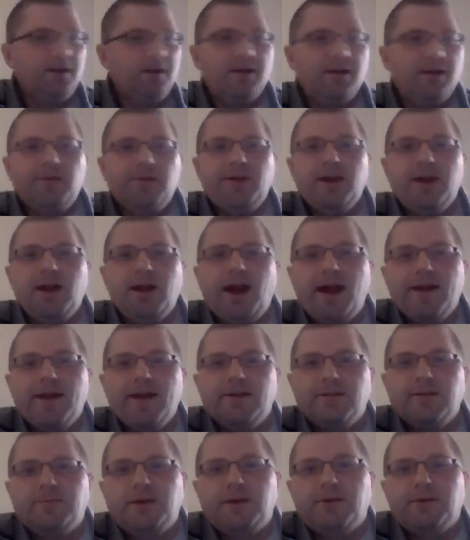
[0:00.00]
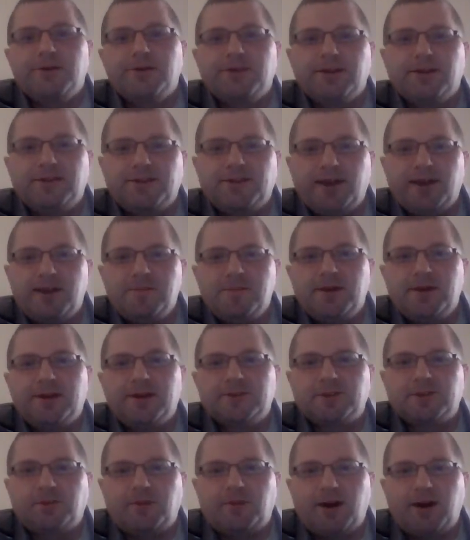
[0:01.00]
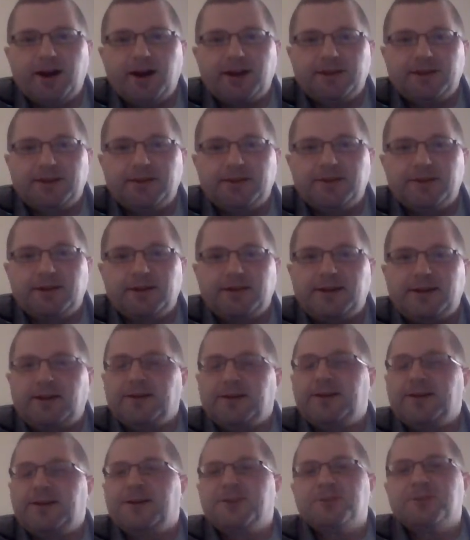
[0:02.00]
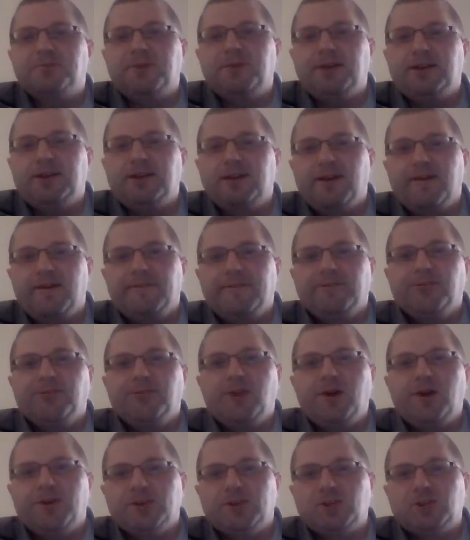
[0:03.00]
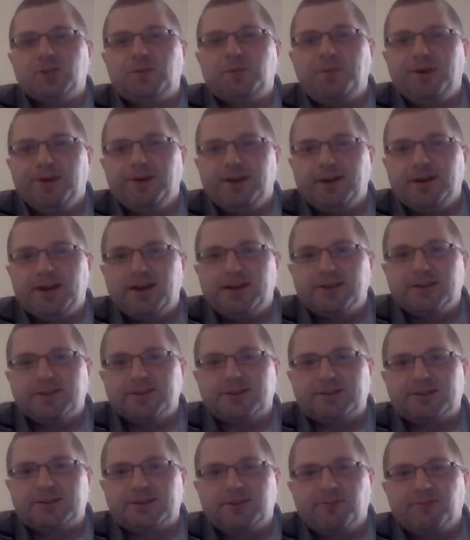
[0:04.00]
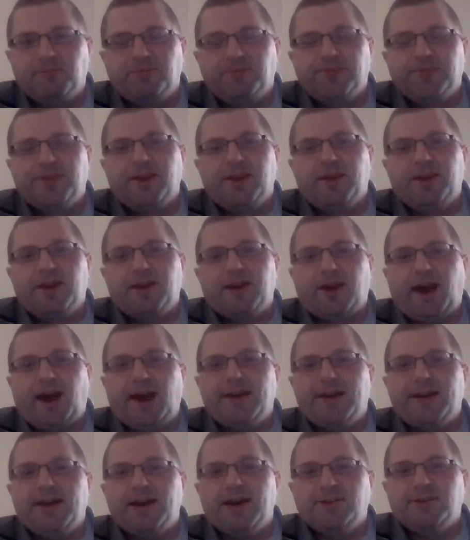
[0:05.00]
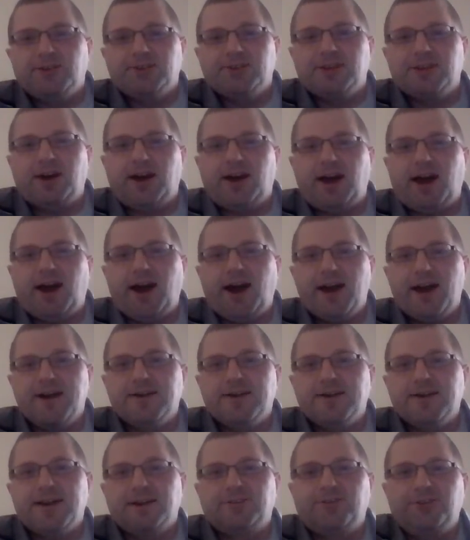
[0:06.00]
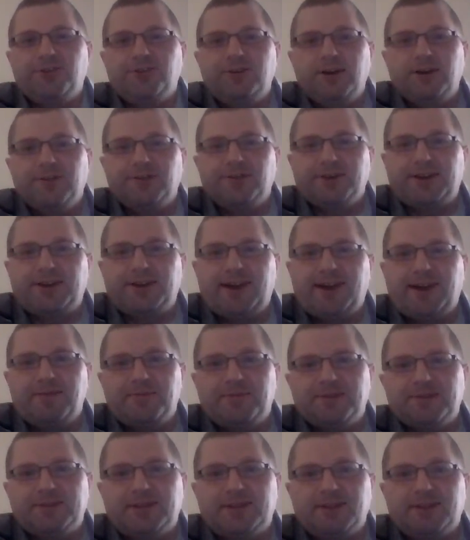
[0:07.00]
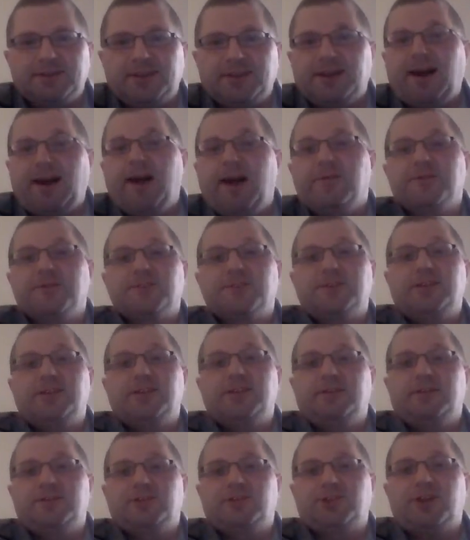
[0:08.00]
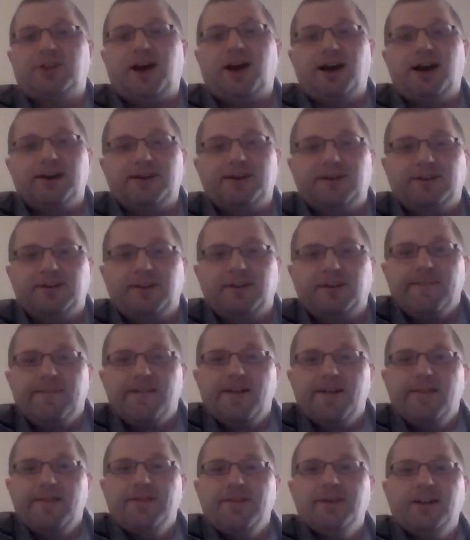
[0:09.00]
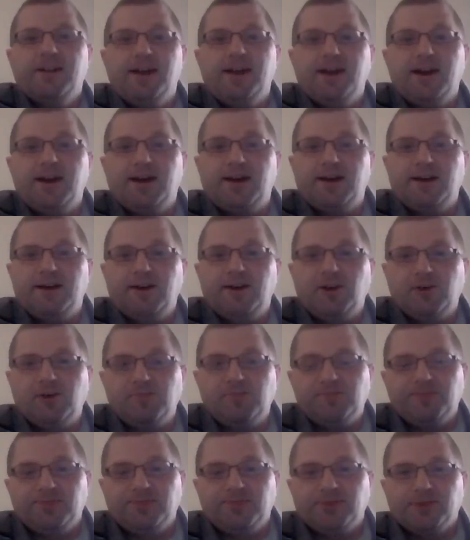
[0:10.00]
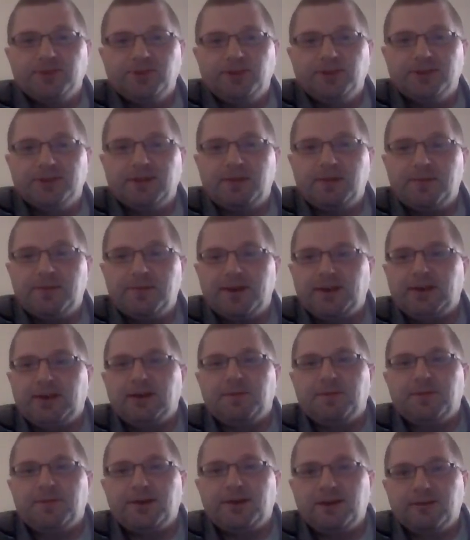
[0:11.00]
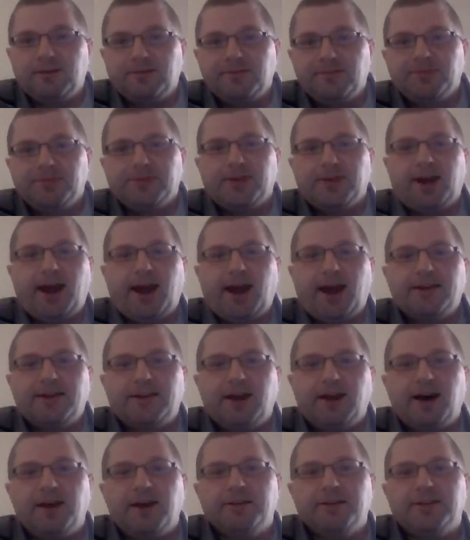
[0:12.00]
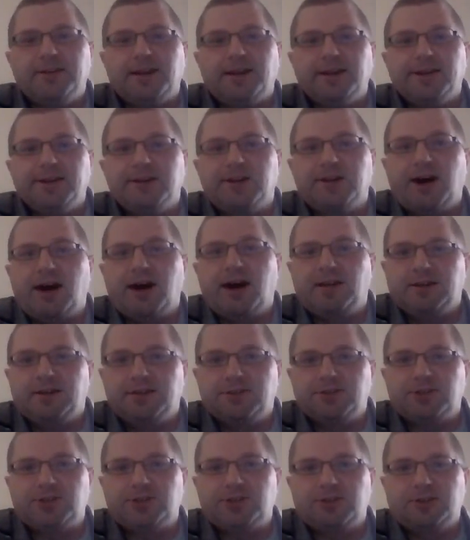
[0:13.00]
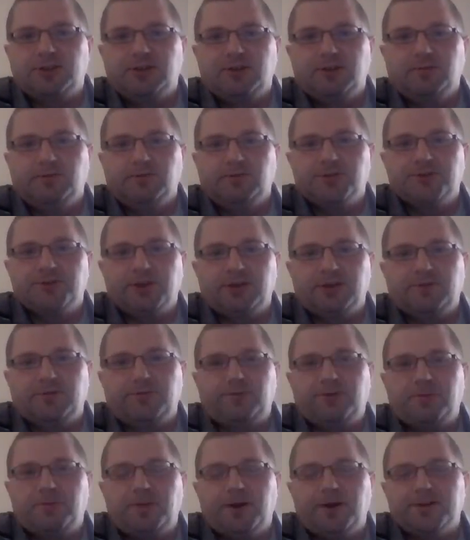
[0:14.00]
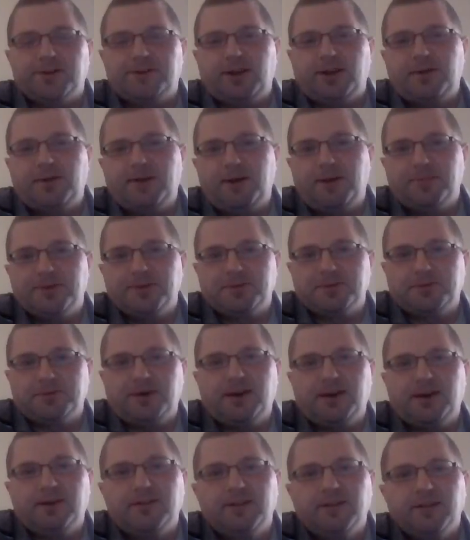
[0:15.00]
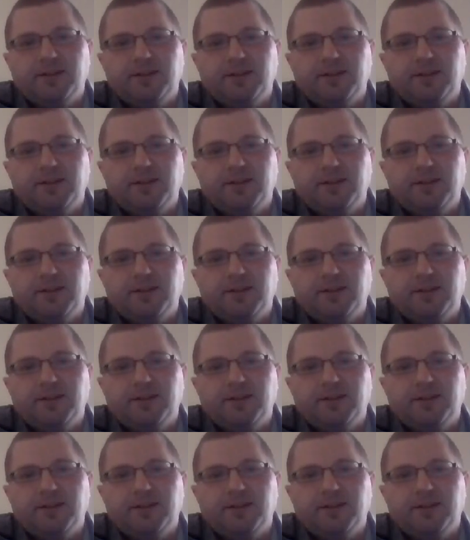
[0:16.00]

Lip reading: They hired me within 10 minutes of walking in there. Now here's me, no experience, and I just got hired at 2 different campuses. Like, I was still in shock. Then I got home, looked at my email, and an online college was looking for part-time help as well.